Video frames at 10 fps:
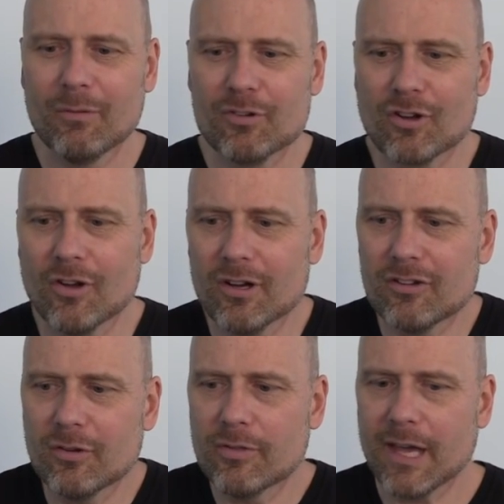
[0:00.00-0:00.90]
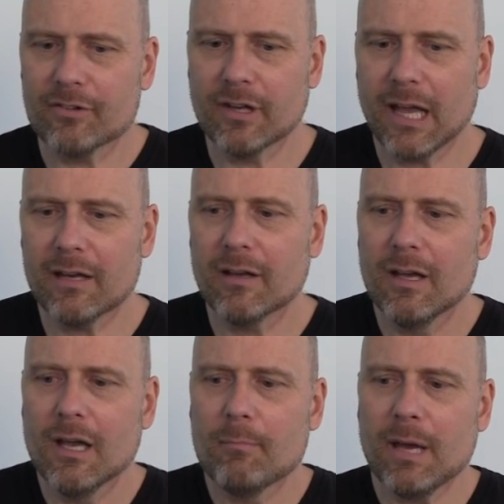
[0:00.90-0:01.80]
which occurred in 2008,
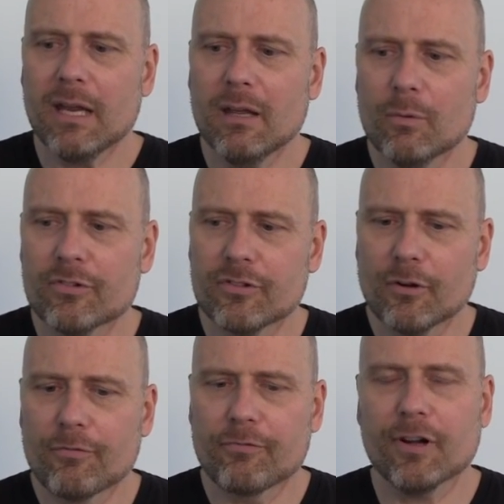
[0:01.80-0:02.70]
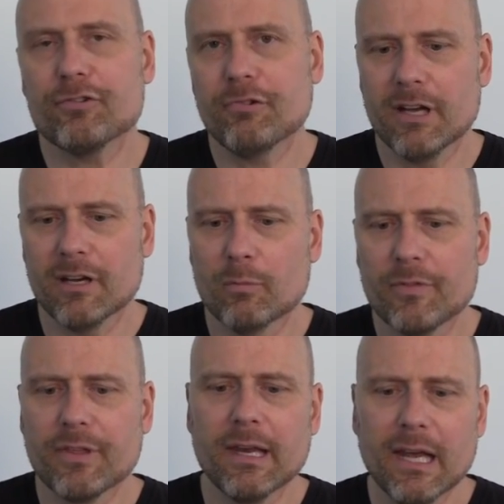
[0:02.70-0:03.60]
many were still frustrated
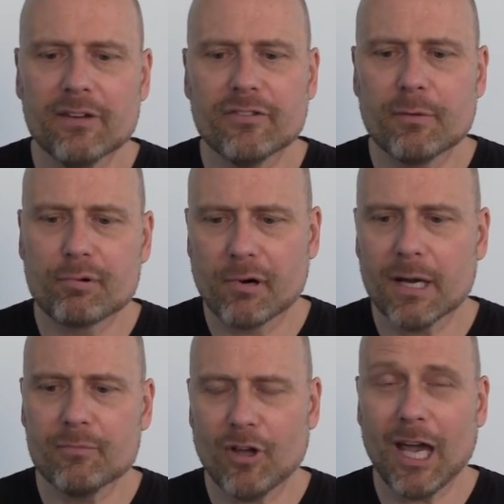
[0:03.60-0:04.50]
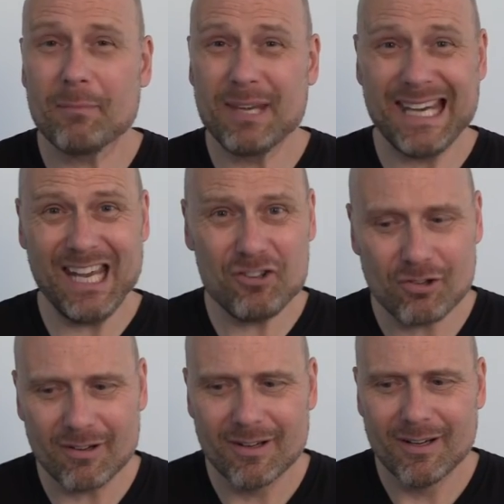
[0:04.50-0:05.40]
with the less than prime time
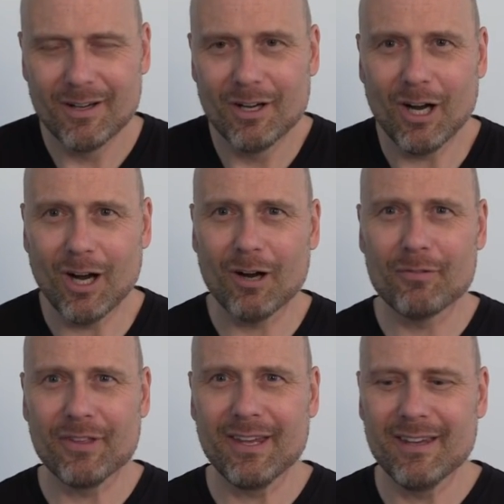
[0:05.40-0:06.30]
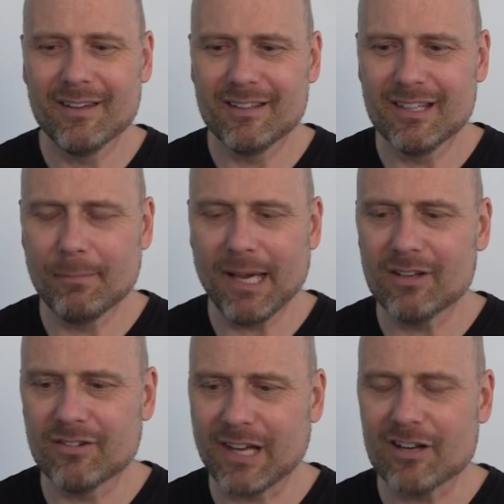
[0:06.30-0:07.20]
nature of the
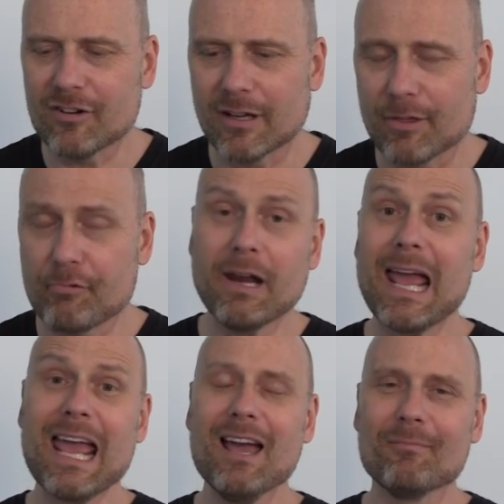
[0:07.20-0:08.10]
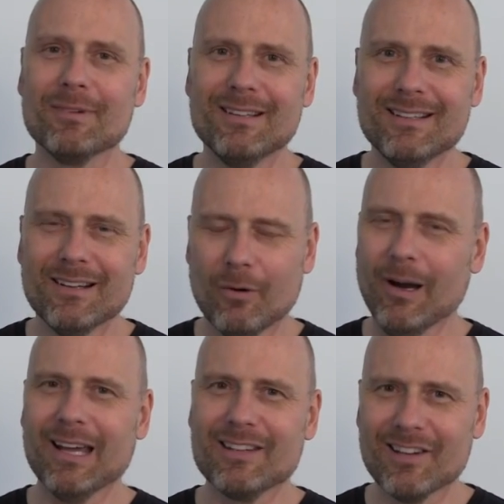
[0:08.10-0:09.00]
debate scheduling. 3 a.m.
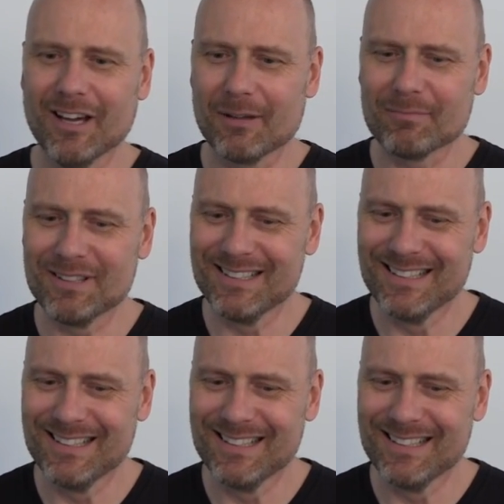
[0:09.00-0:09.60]
Hawaii time.